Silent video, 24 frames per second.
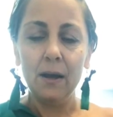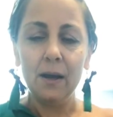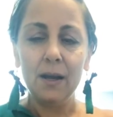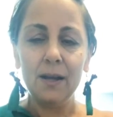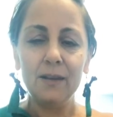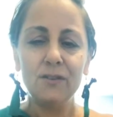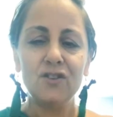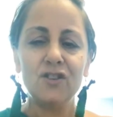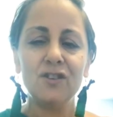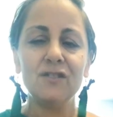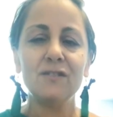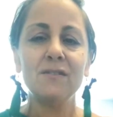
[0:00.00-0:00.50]

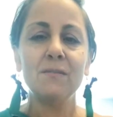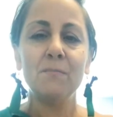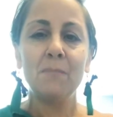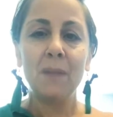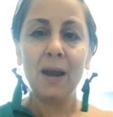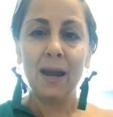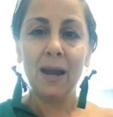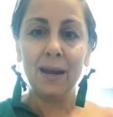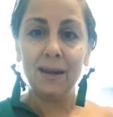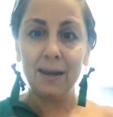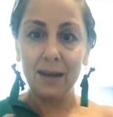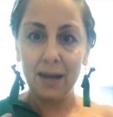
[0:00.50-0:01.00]
It's just
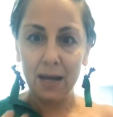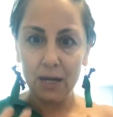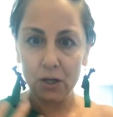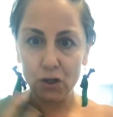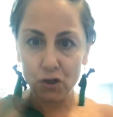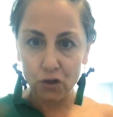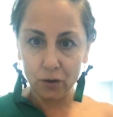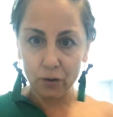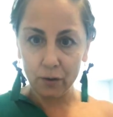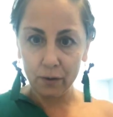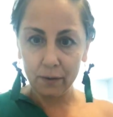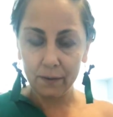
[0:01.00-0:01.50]
my
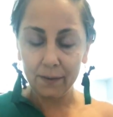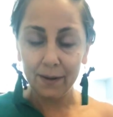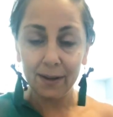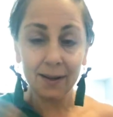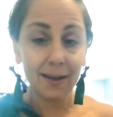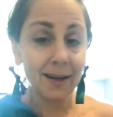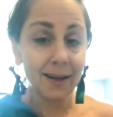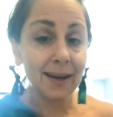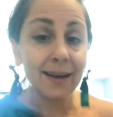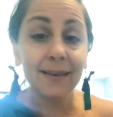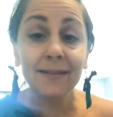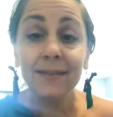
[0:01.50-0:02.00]
nature.
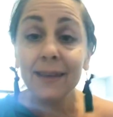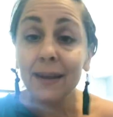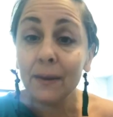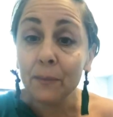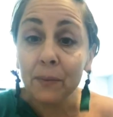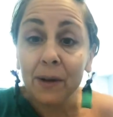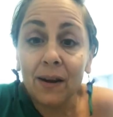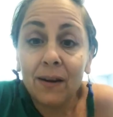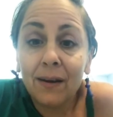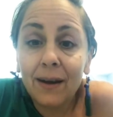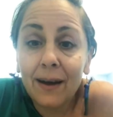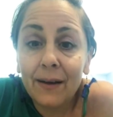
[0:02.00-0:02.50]
And like I said,
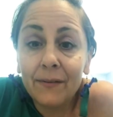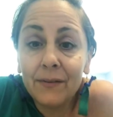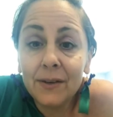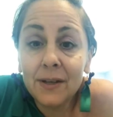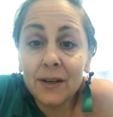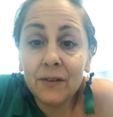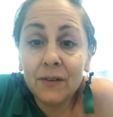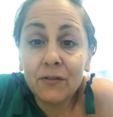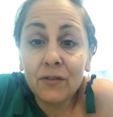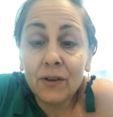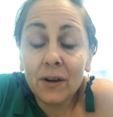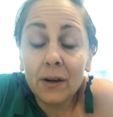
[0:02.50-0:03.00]
we all have a
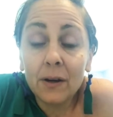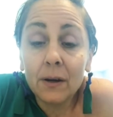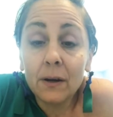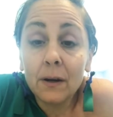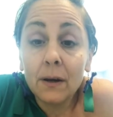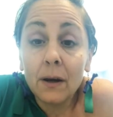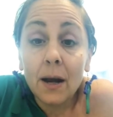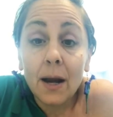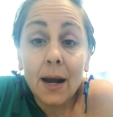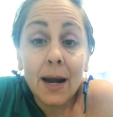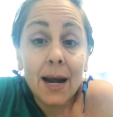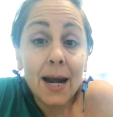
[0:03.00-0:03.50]
different
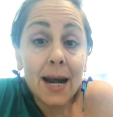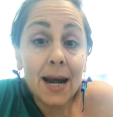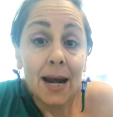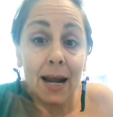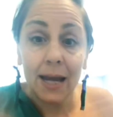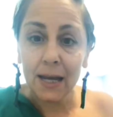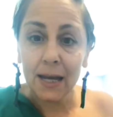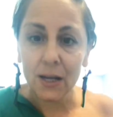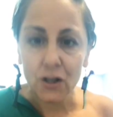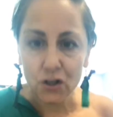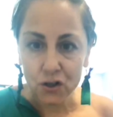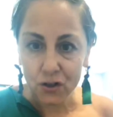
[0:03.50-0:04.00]

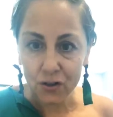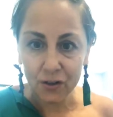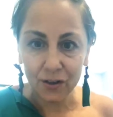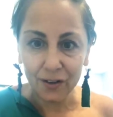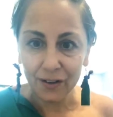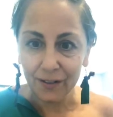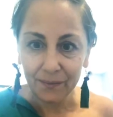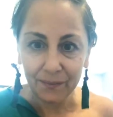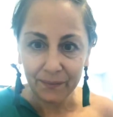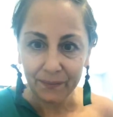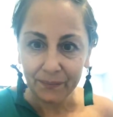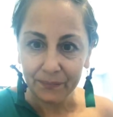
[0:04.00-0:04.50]

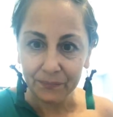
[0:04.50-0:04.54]
nature.